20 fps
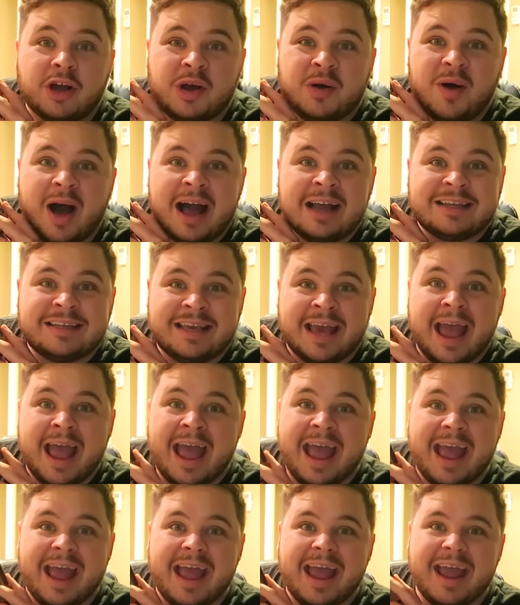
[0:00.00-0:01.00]
Look what
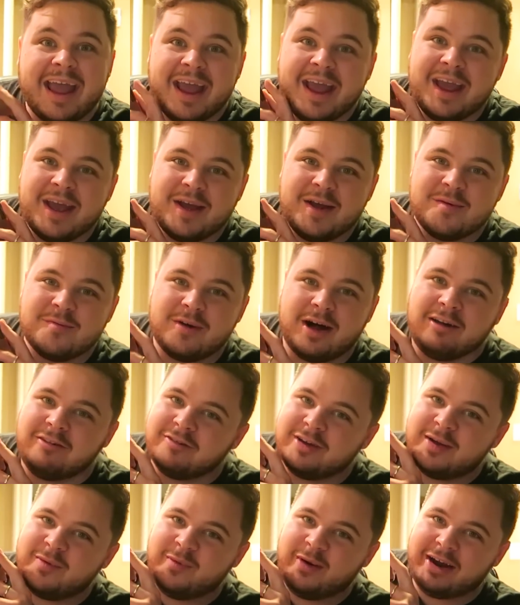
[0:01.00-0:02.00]
came while
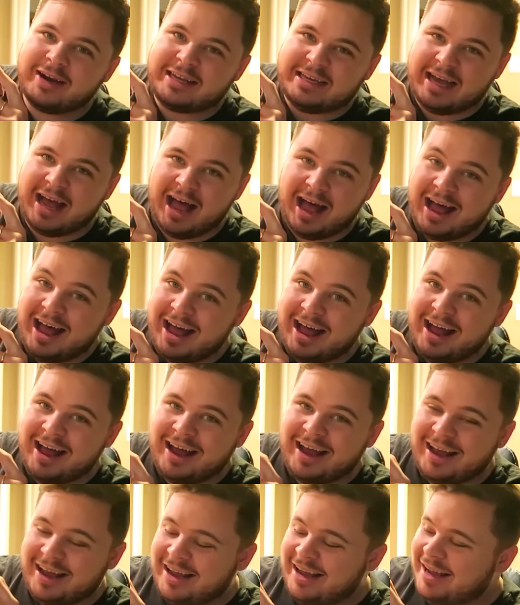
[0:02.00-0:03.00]
we were
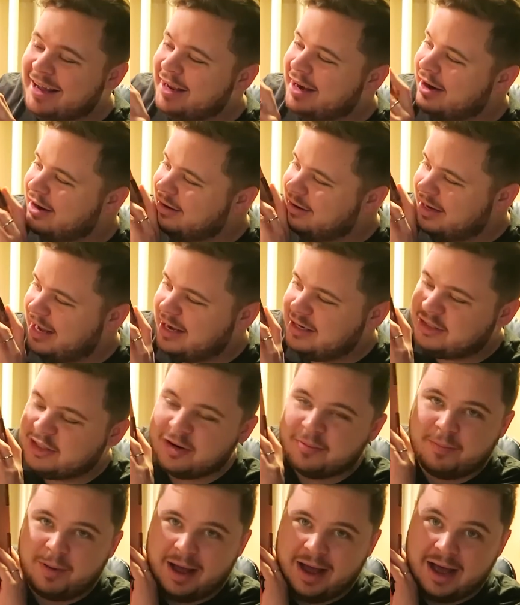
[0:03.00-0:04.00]
gone. Our
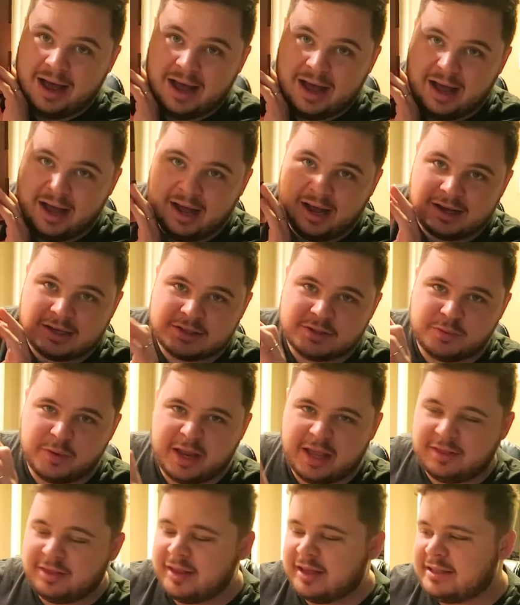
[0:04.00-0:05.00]
Nature Box.
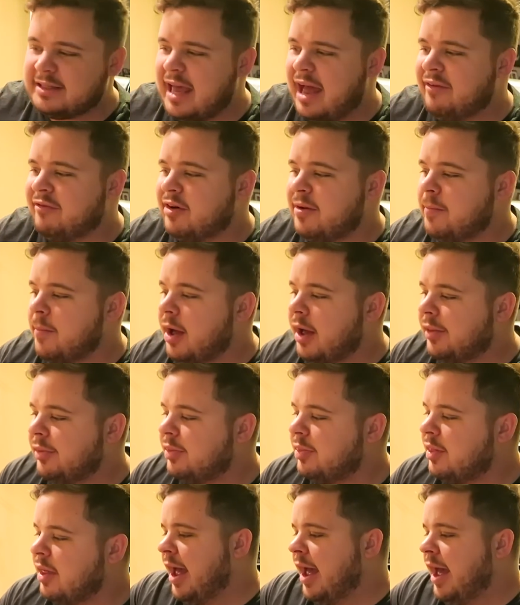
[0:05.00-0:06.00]
We get this every
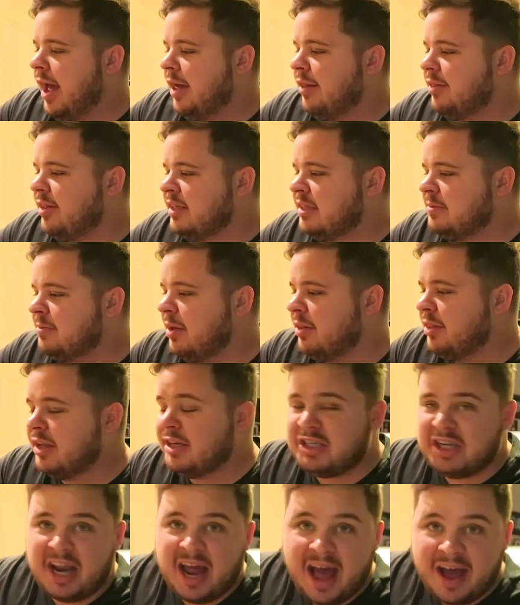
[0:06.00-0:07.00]
month, and this month
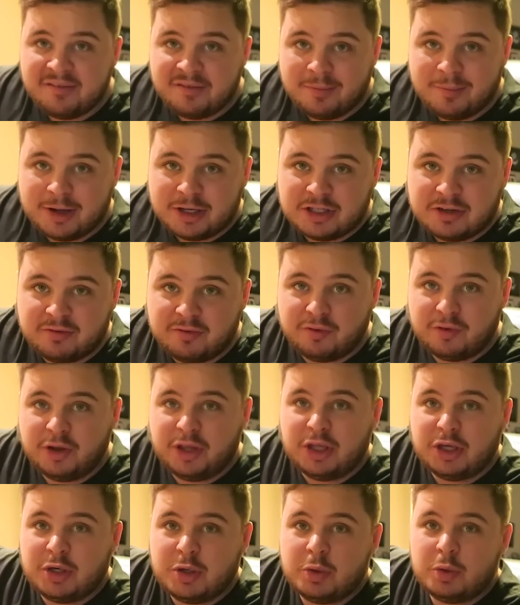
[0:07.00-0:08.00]
it should have a bunch of
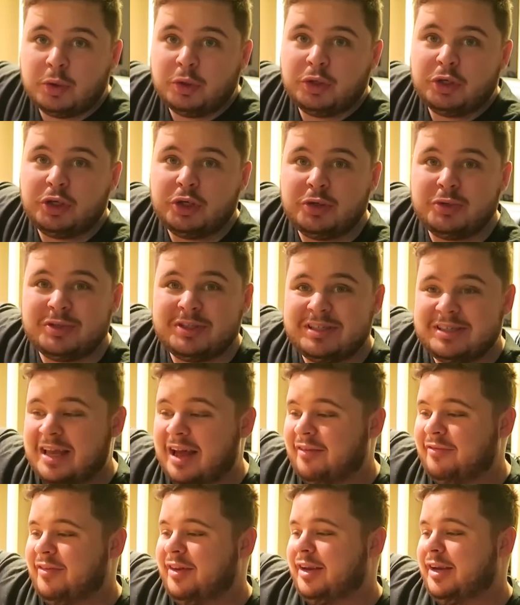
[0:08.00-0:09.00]
really cool new
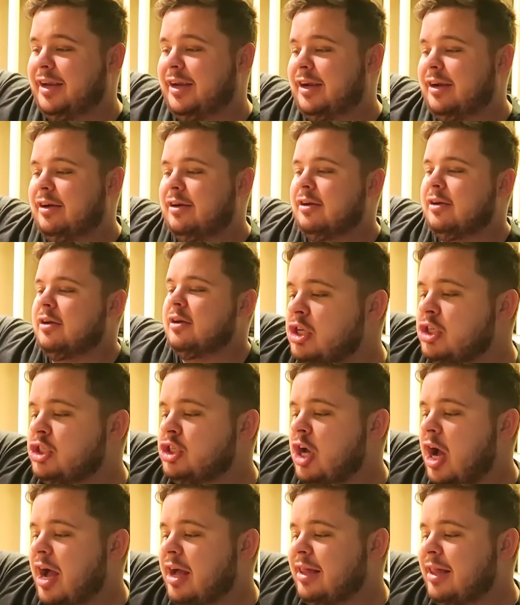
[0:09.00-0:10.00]
stuff in here.
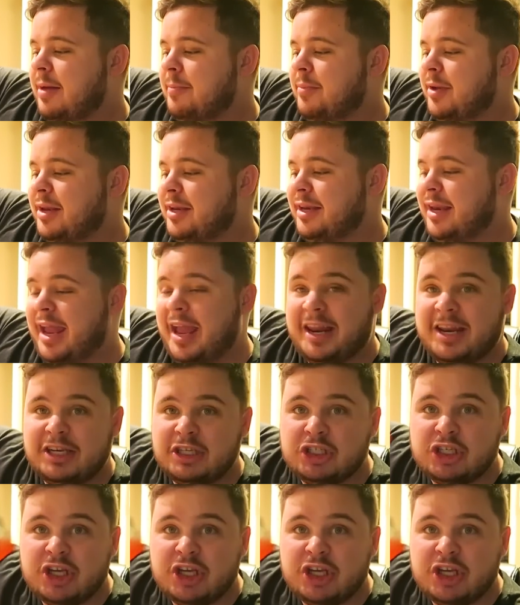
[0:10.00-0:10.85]
Chocolate banana